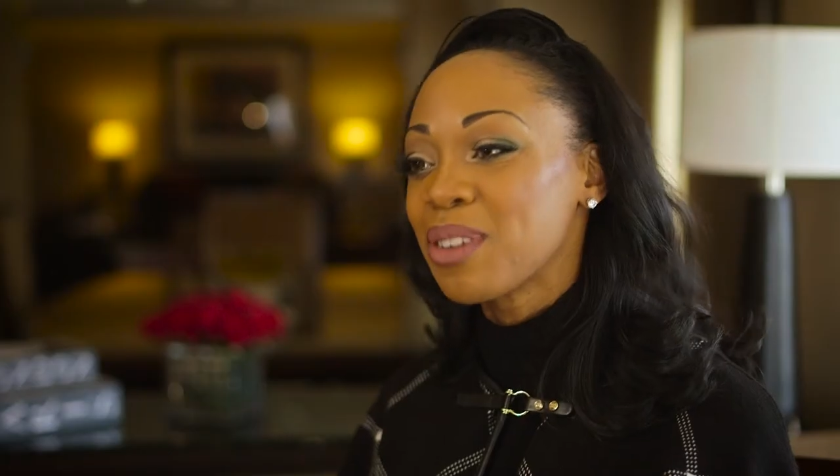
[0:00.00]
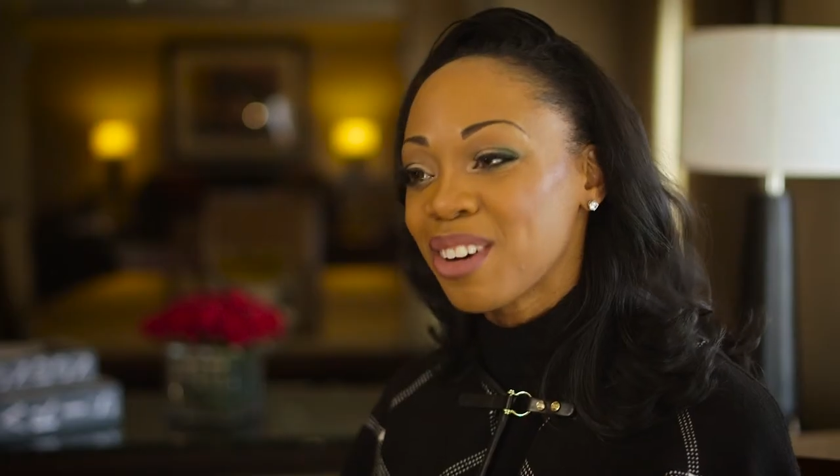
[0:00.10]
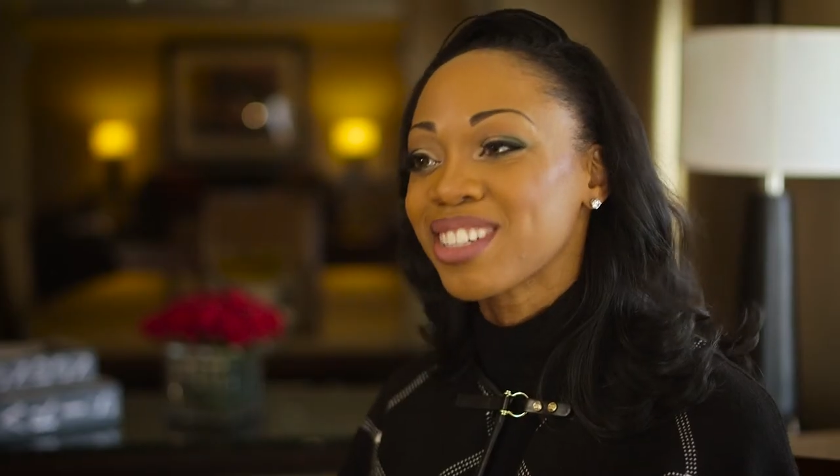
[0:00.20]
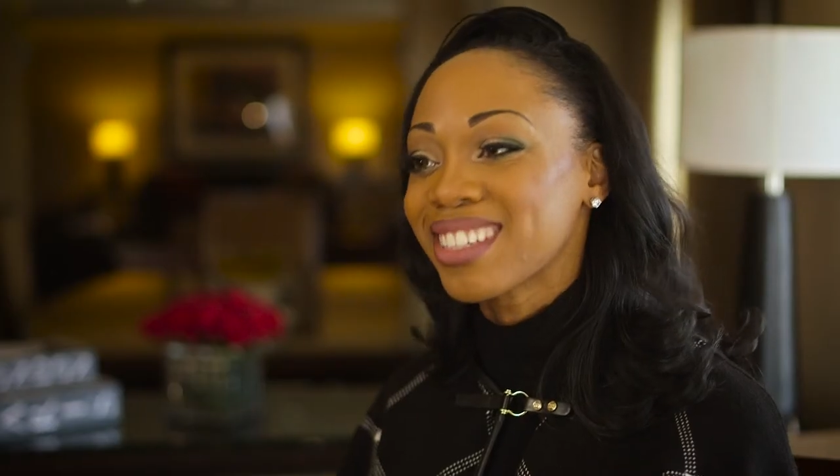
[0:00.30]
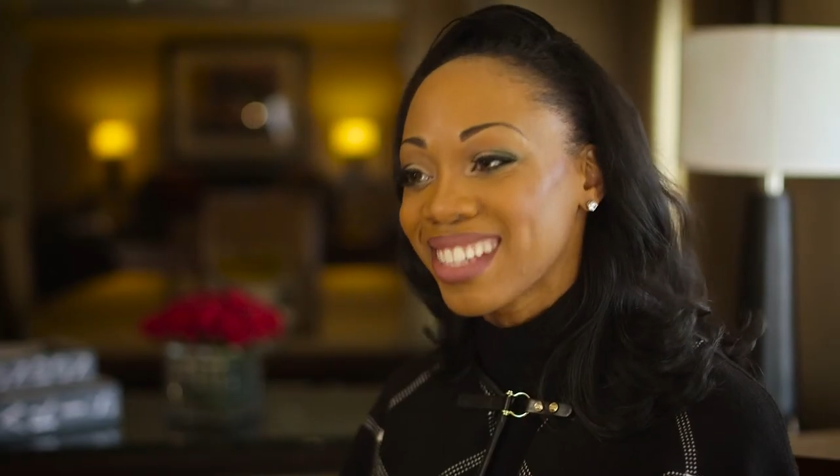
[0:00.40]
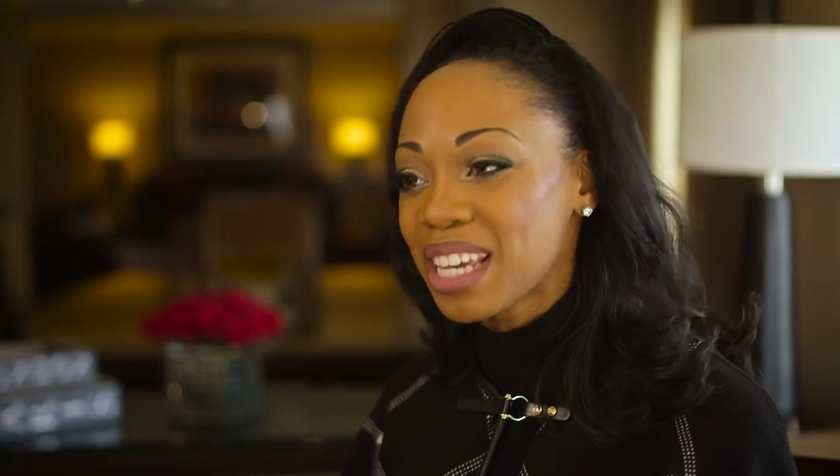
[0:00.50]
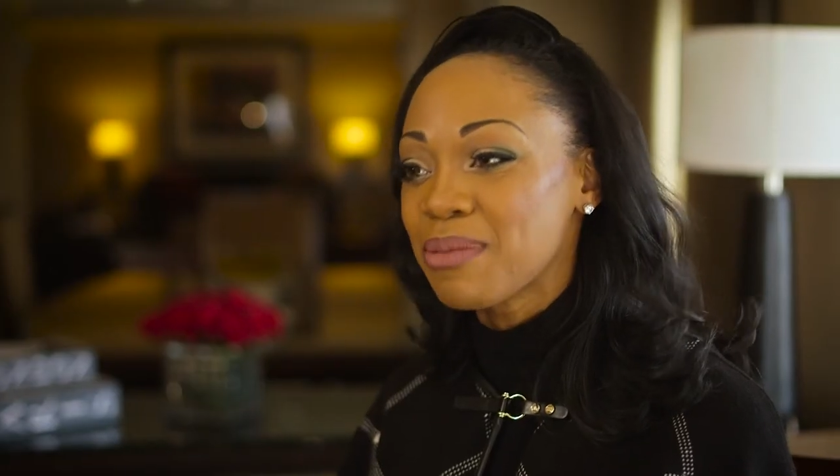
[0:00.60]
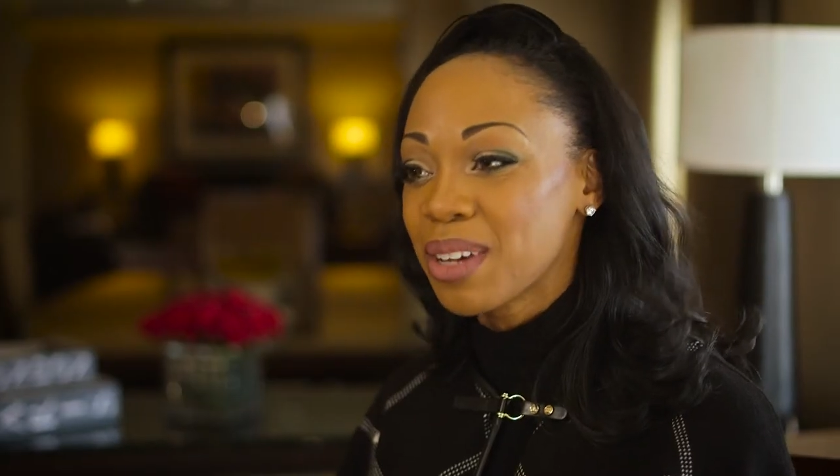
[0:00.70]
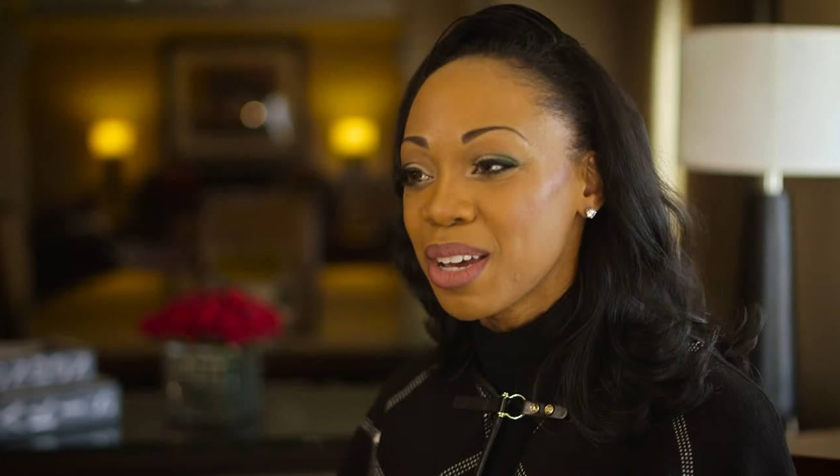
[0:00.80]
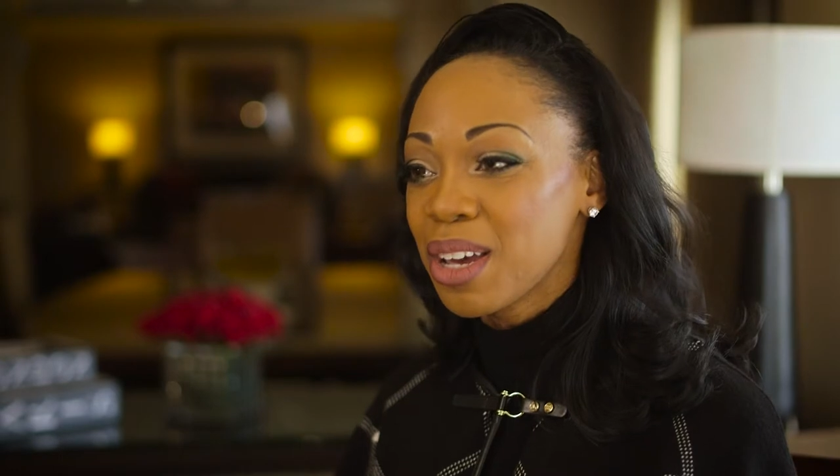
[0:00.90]
you go to sleep.
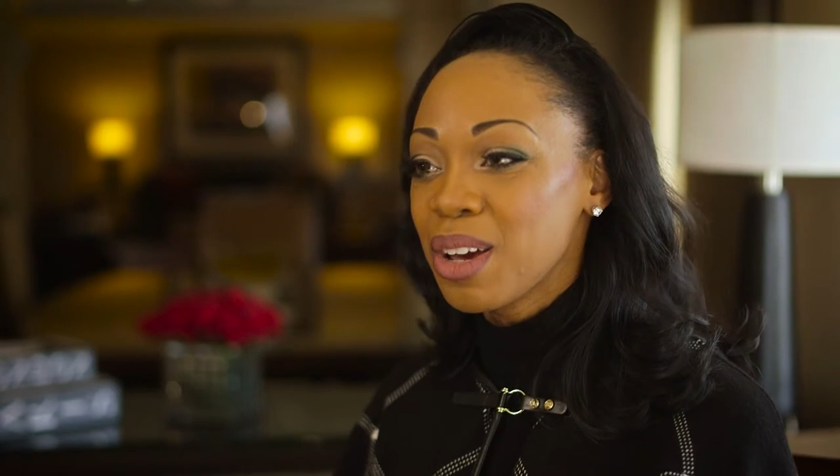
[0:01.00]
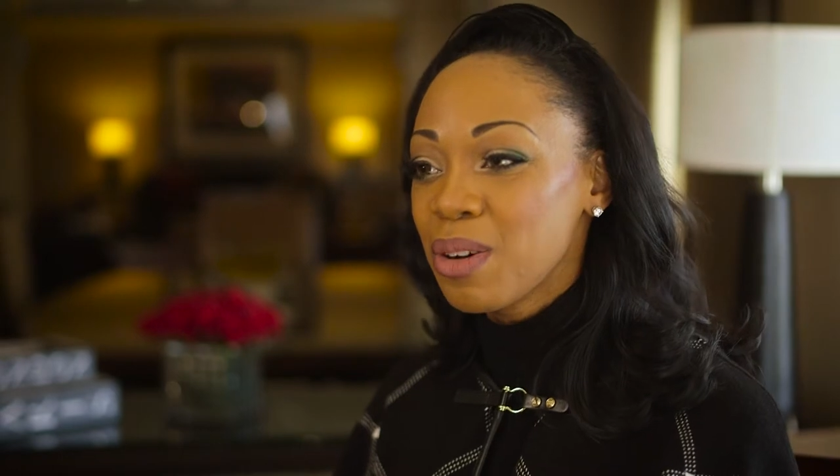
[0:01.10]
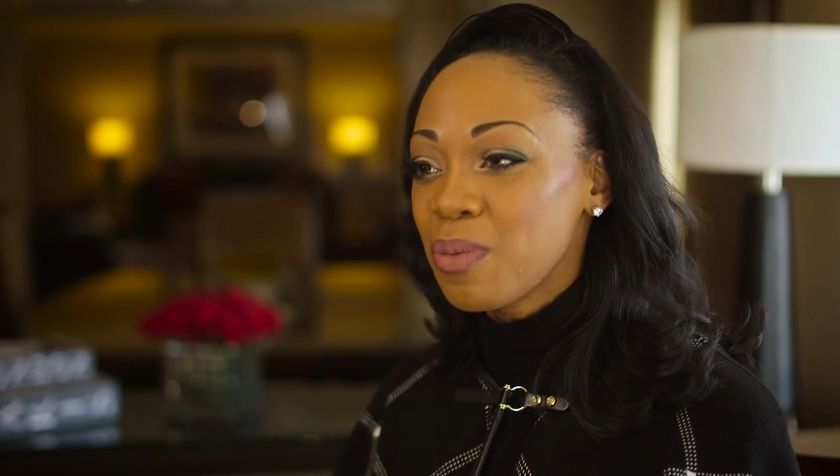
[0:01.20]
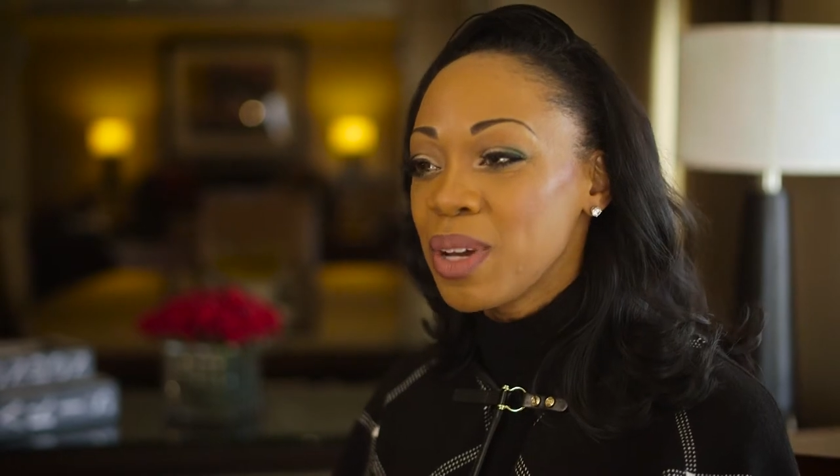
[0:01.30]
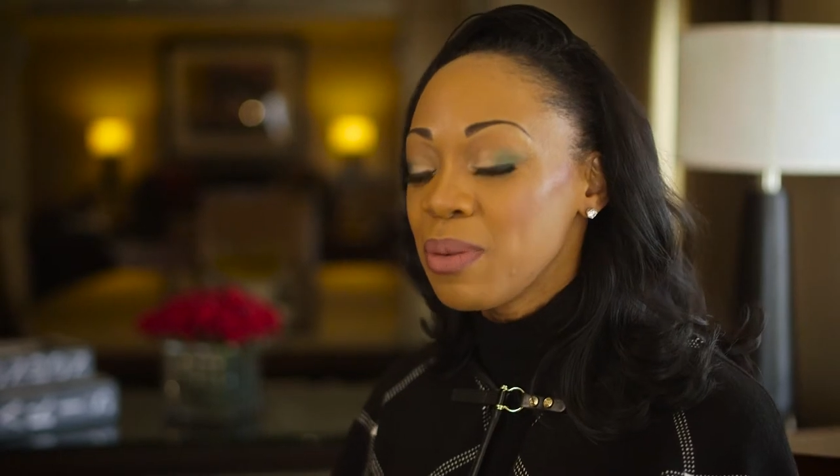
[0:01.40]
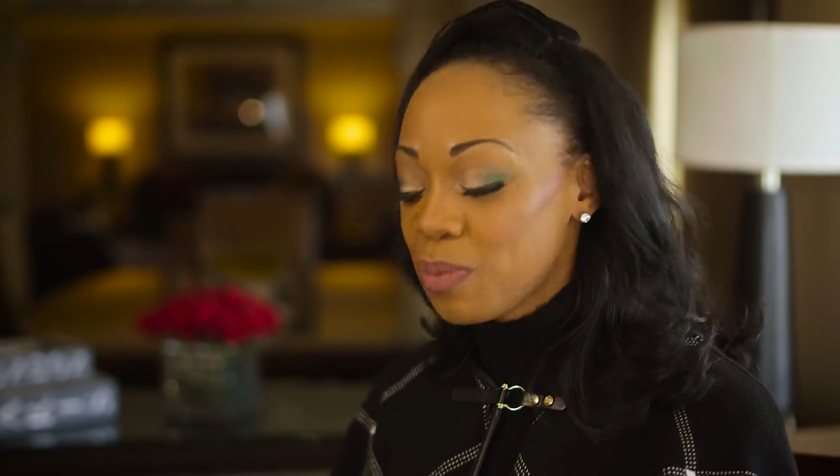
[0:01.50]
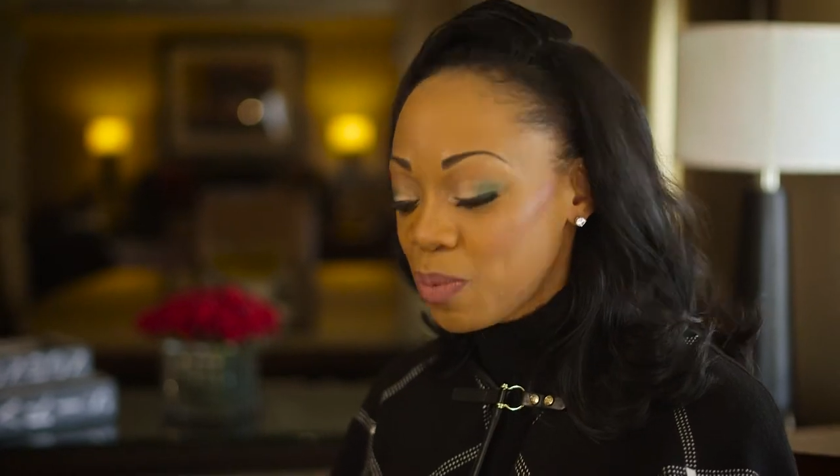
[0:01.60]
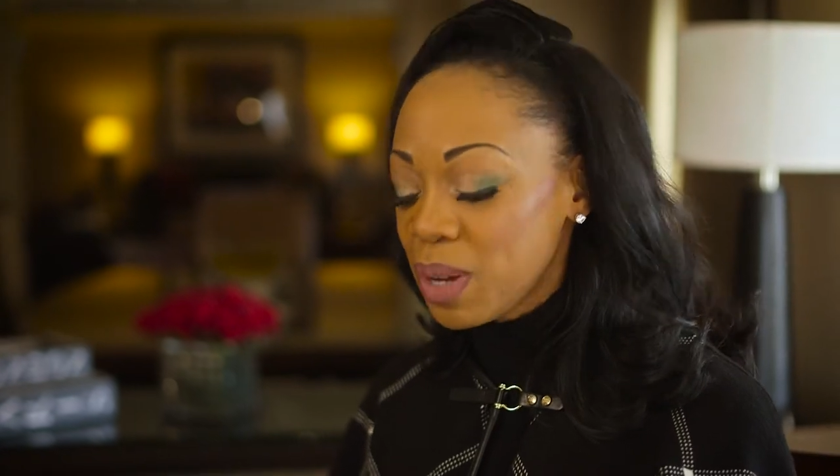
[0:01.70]
We,